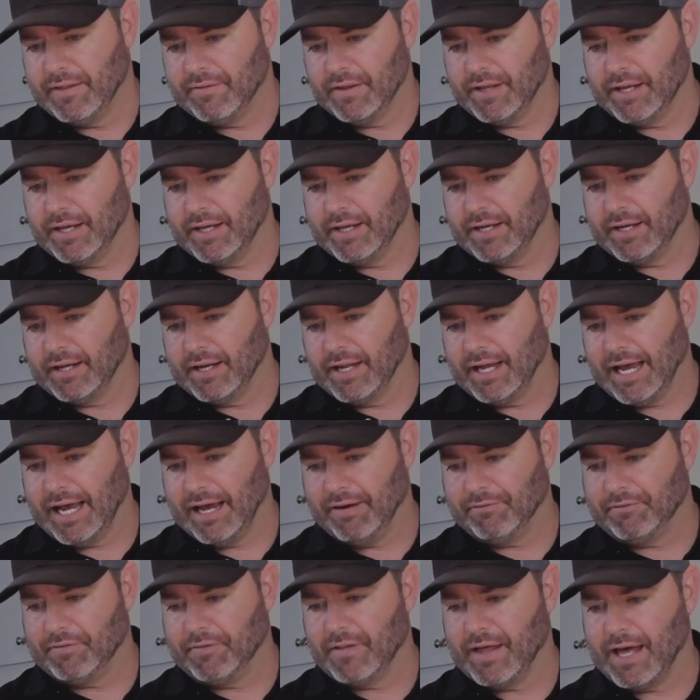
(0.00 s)
then
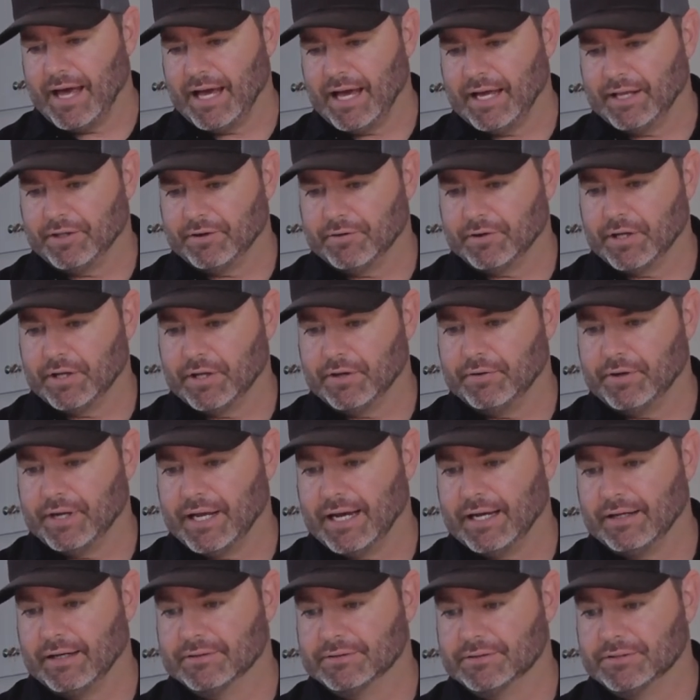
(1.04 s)
after that, you'll go
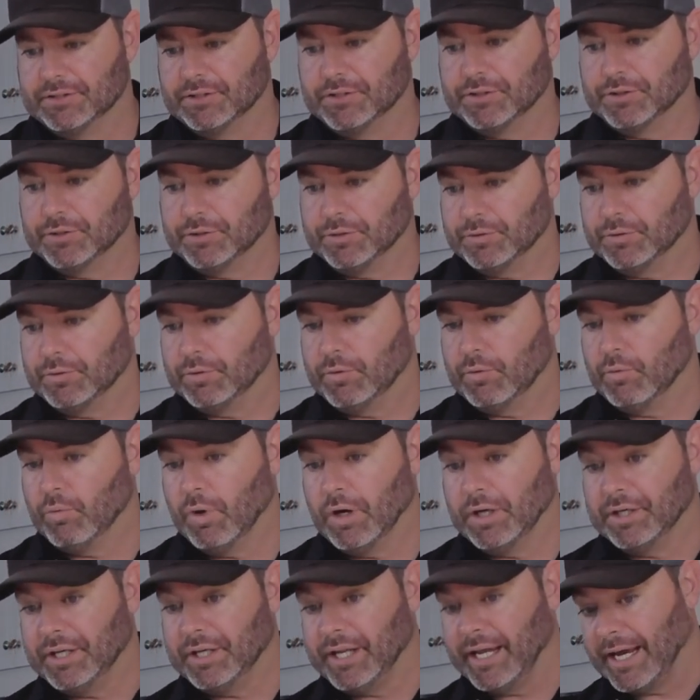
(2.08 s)
down to
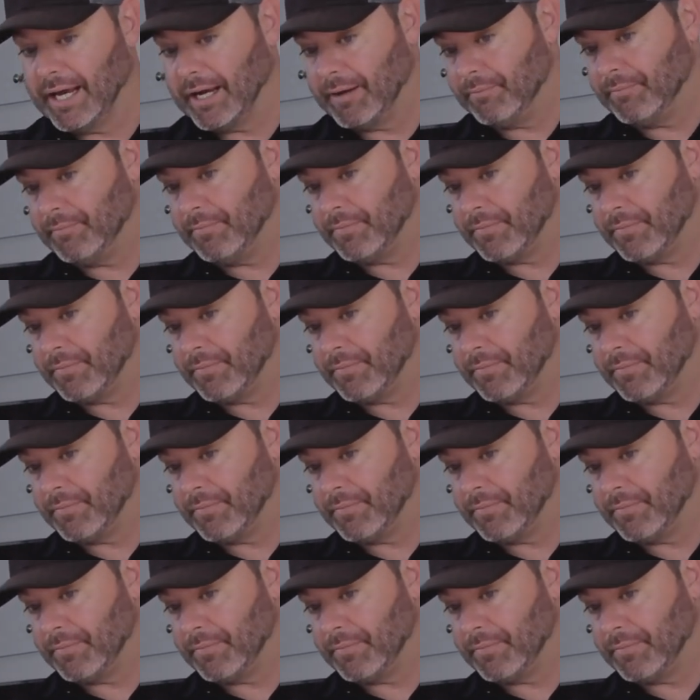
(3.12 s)
1 dam,